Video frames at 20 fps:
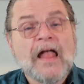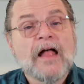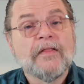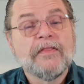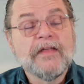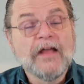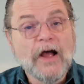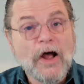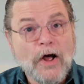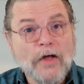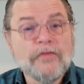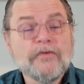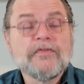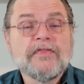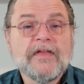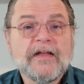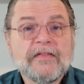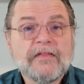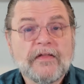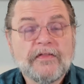The other
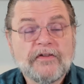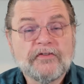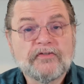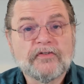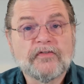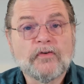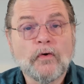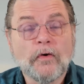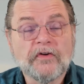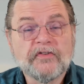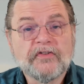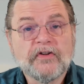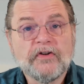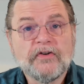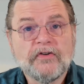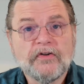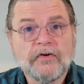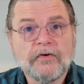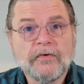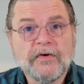thing that this, of course,
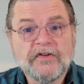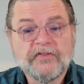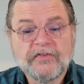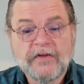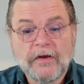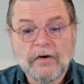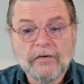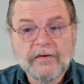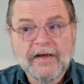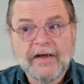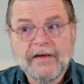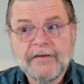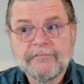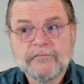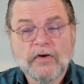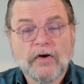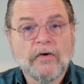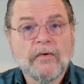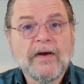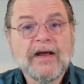can do is say, okay,
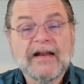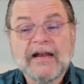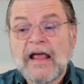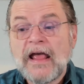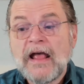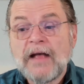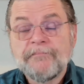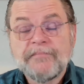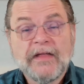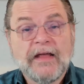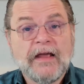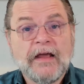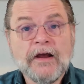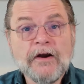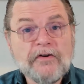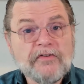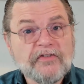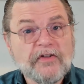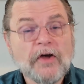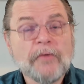great,
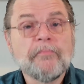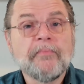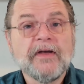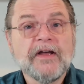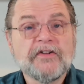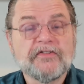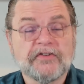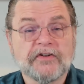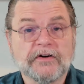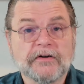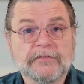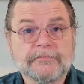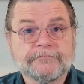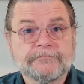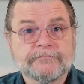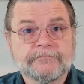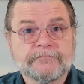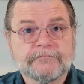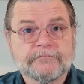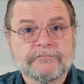here's a picture.
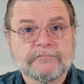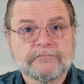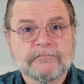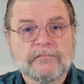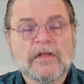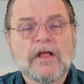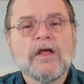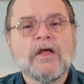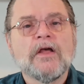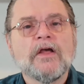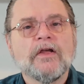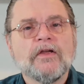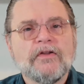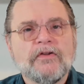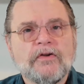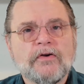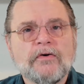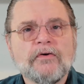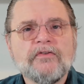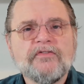
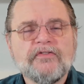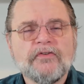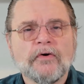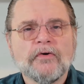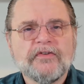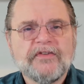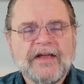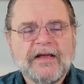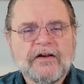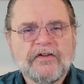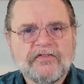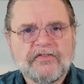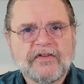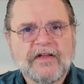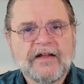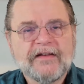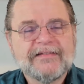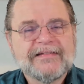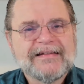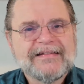Use your data
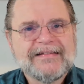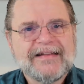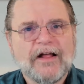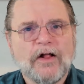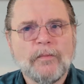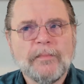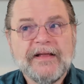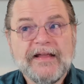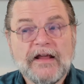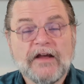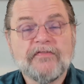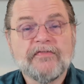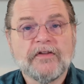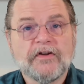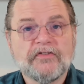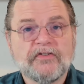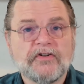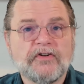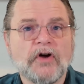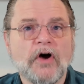set to tell me if
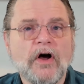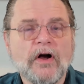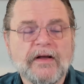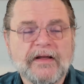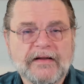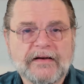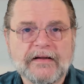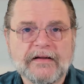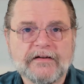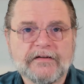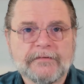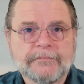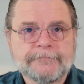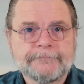there's a dog in it.